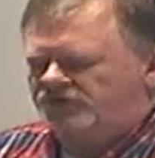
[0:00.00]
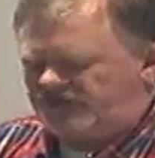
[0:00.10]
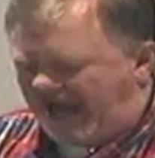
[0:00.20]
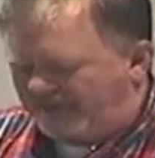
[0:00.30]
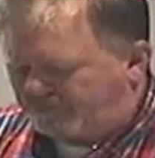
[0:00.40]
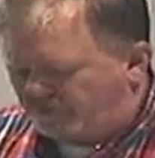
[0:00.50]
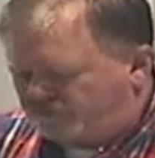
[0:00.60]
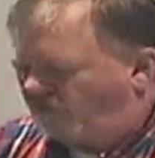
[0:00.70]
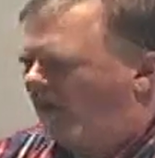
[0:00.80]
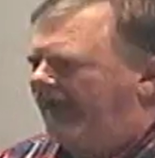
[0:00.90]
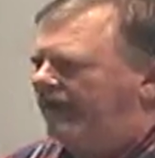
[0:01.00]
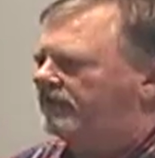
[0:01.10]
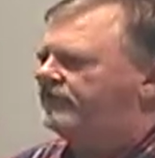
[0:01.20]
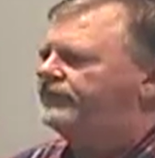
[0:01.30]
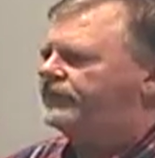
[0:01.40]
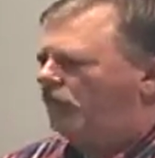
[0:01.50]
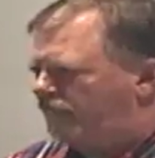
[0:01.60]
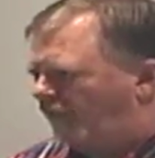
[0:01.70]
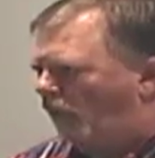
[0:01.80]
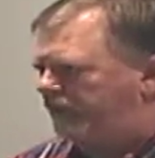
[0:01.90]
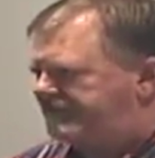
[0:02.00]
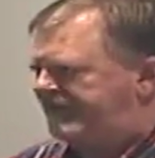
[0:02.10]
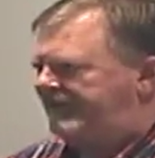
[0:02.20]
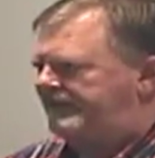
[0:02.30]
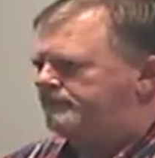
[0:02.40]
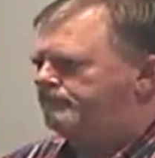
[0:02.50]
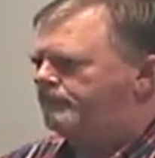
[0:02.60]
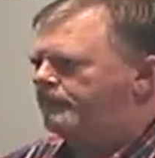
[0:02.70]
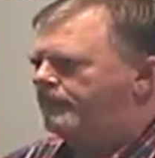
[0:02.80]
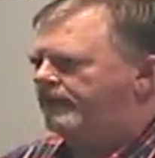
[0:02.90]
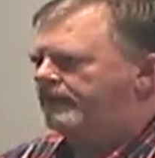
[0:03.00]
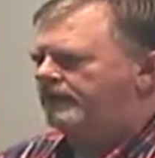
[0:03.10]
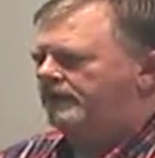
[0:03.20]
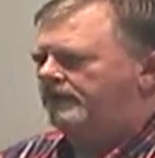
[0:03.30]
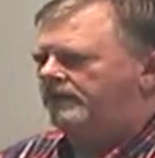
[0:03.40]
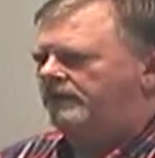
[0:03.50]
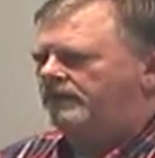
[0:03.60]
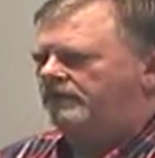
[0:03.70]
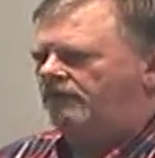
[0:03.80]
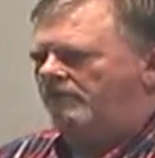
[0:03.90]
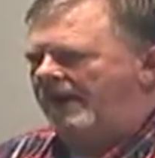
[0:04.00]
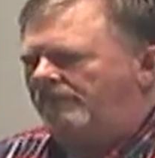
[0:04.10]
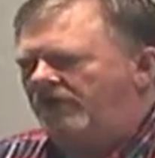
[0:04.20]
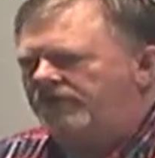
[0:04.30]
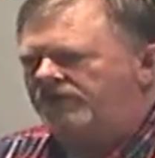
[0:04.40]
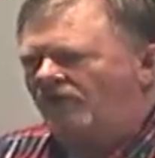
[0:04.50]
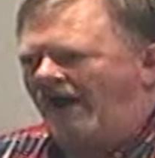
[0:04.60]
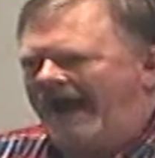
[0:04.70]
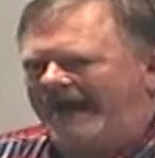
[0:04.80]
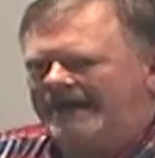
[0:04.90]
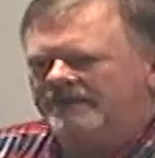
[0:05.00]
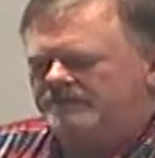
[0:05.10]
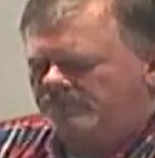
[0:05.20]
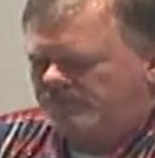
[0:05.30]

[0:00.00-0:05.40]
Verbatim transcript: chapter 12 through 14. Remember, the dragon